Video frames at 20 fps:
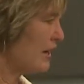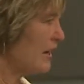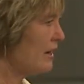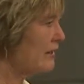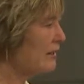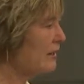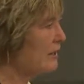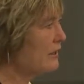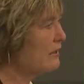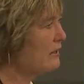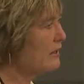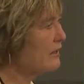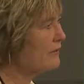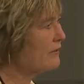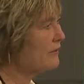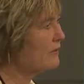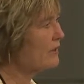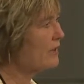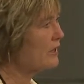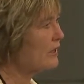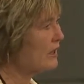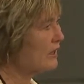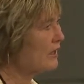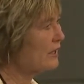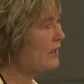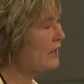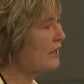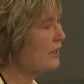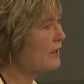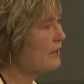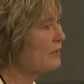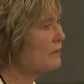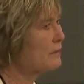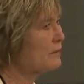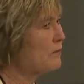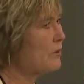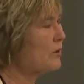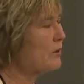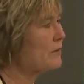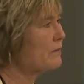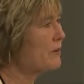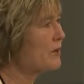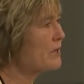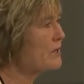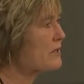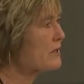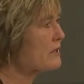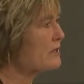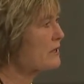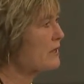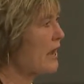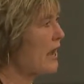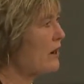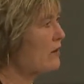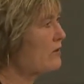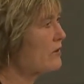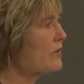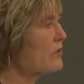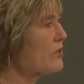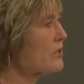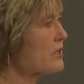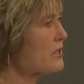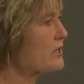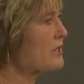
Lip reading: And then, again, the important piece is outreach to